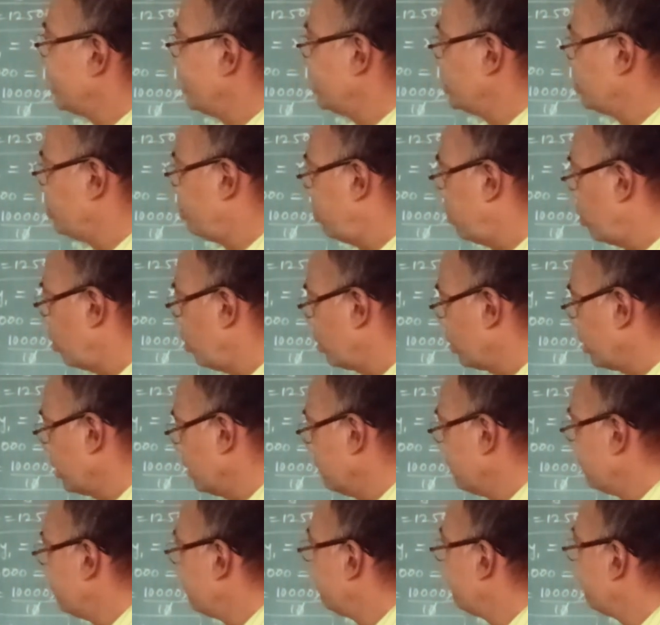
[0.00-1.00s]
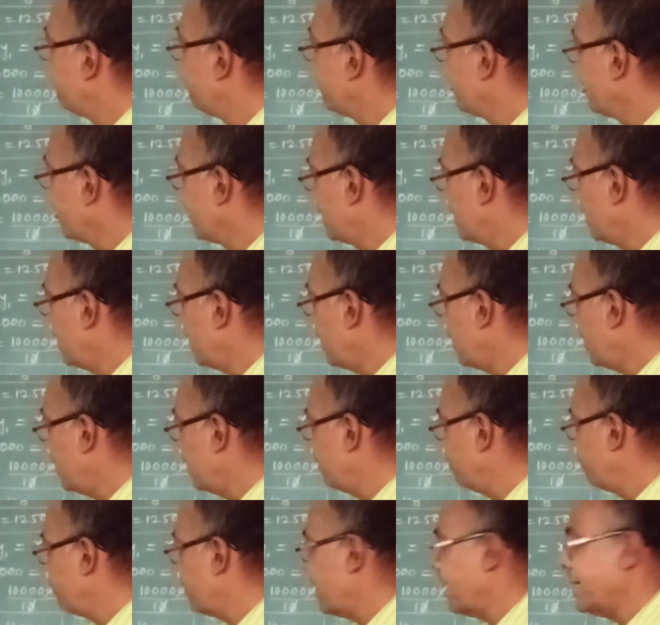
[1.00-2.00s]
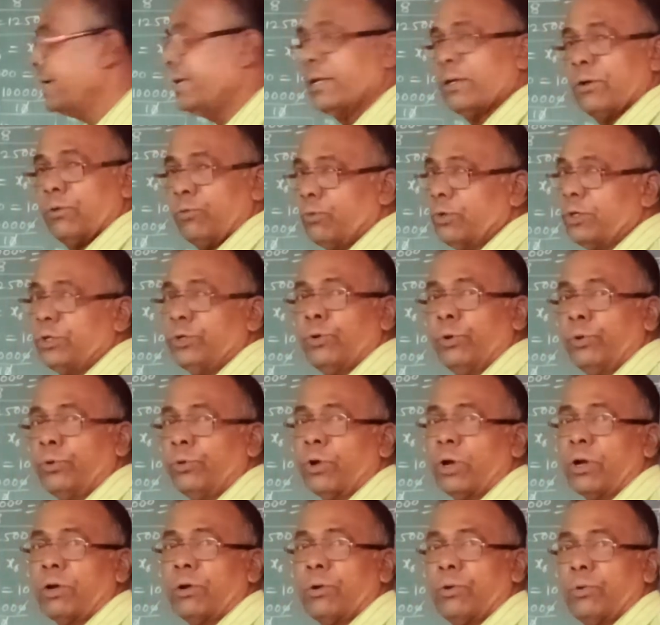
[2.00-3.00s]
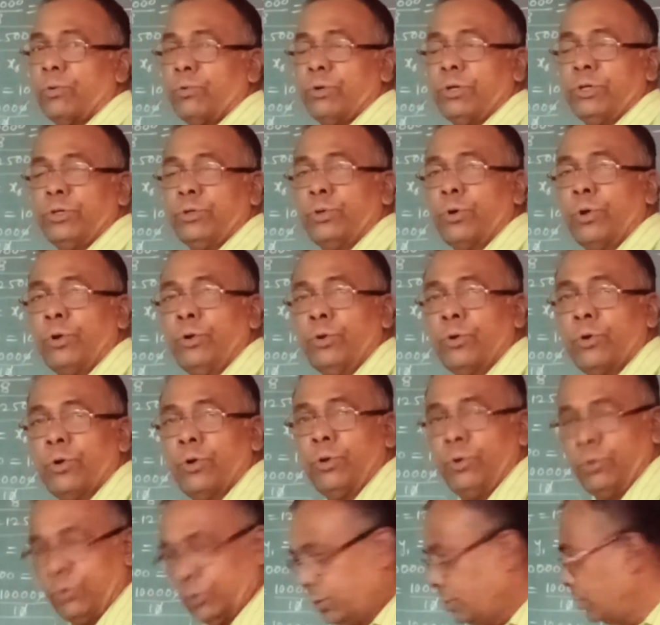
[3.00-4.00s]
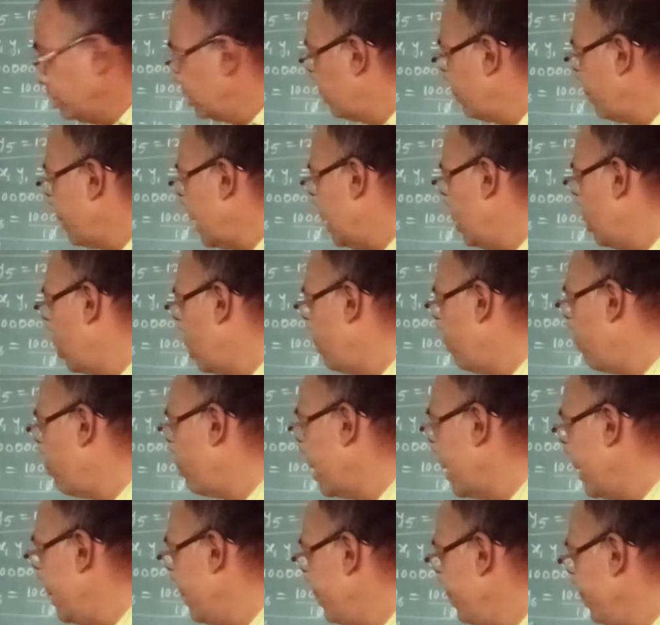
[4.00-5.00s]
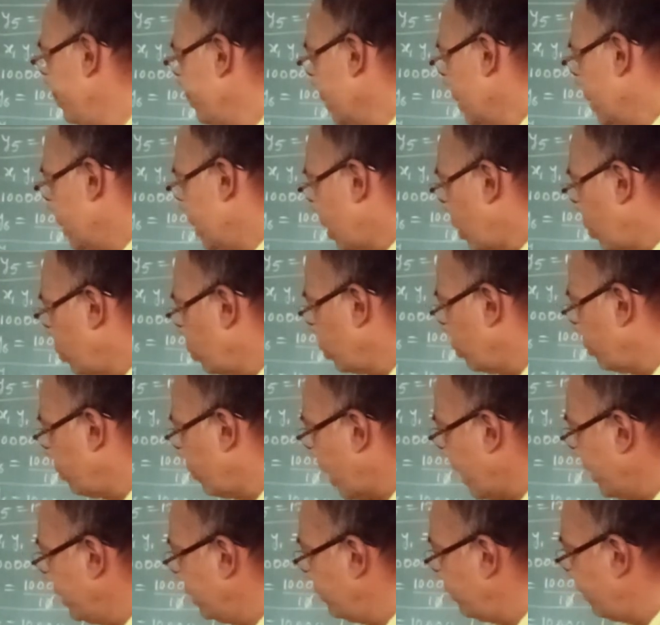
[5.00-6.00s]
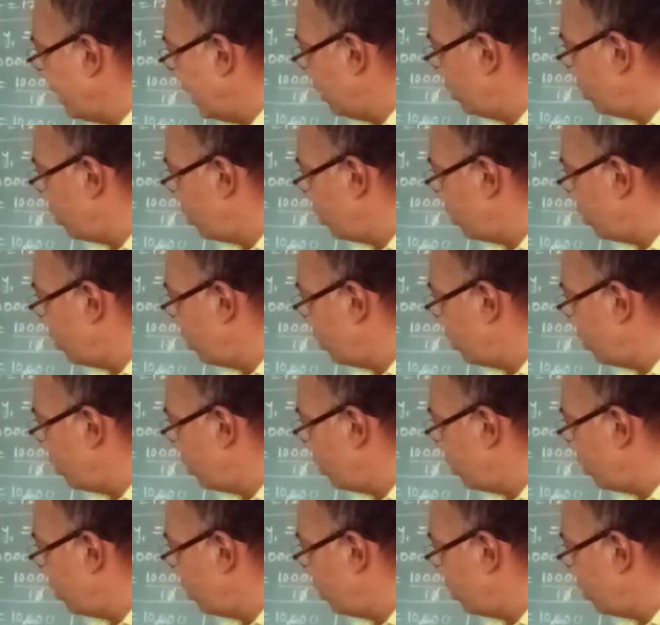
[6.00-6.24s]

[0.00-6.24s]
is 4 and y we don't know the value of y. Now to find the value